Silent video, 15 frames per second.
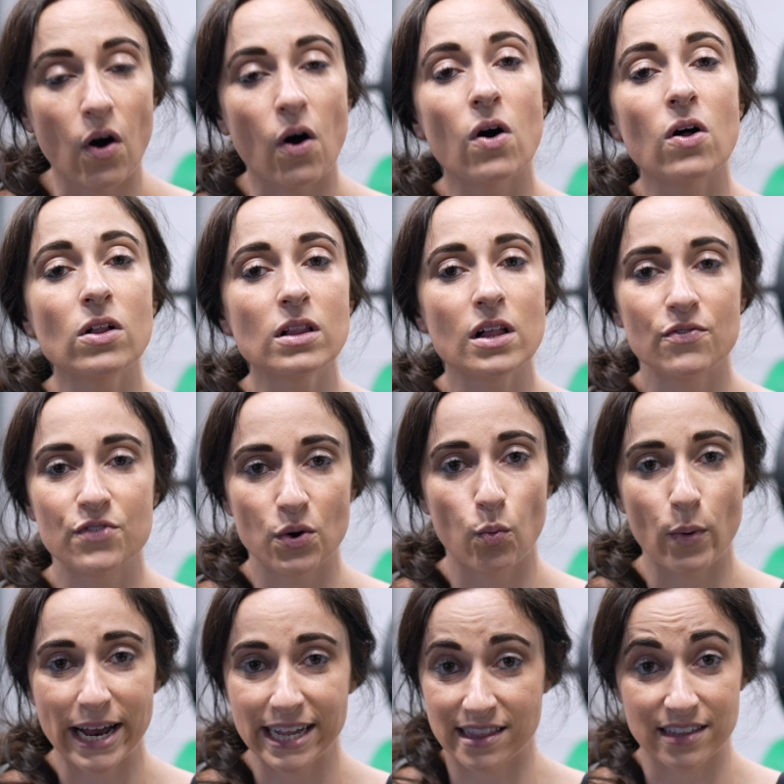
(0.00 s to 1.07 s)
all of the
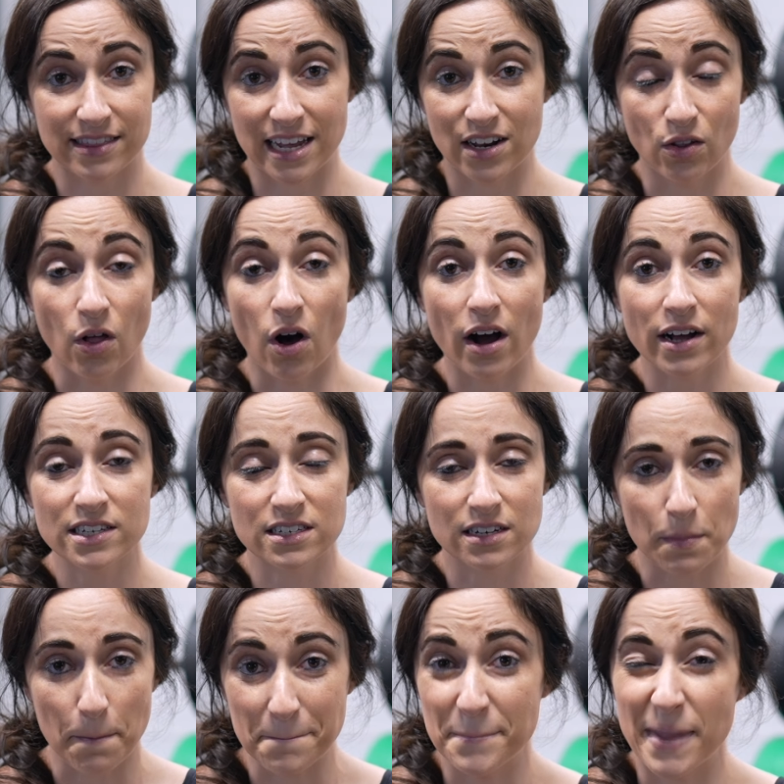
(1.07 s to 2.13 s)
weight that they lost
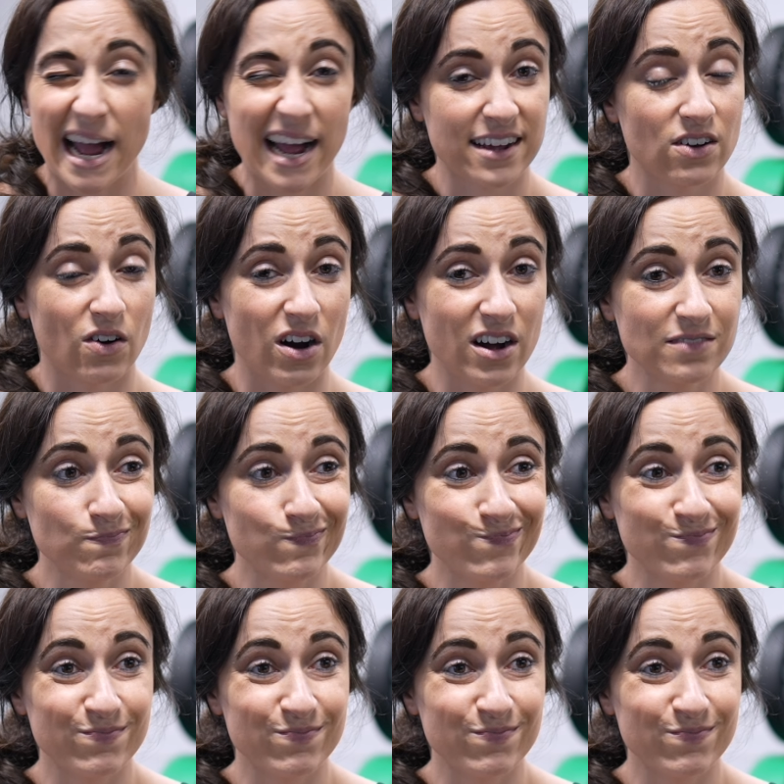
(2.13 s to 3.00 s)
back on